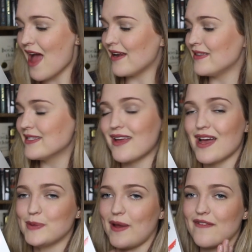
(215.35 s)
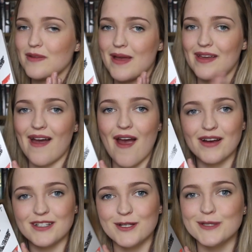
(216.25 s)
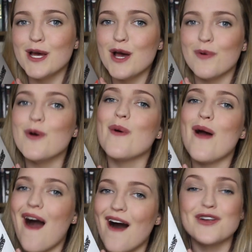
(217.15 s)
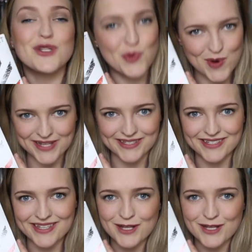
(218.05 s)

and in this case we have the main characters who are twins,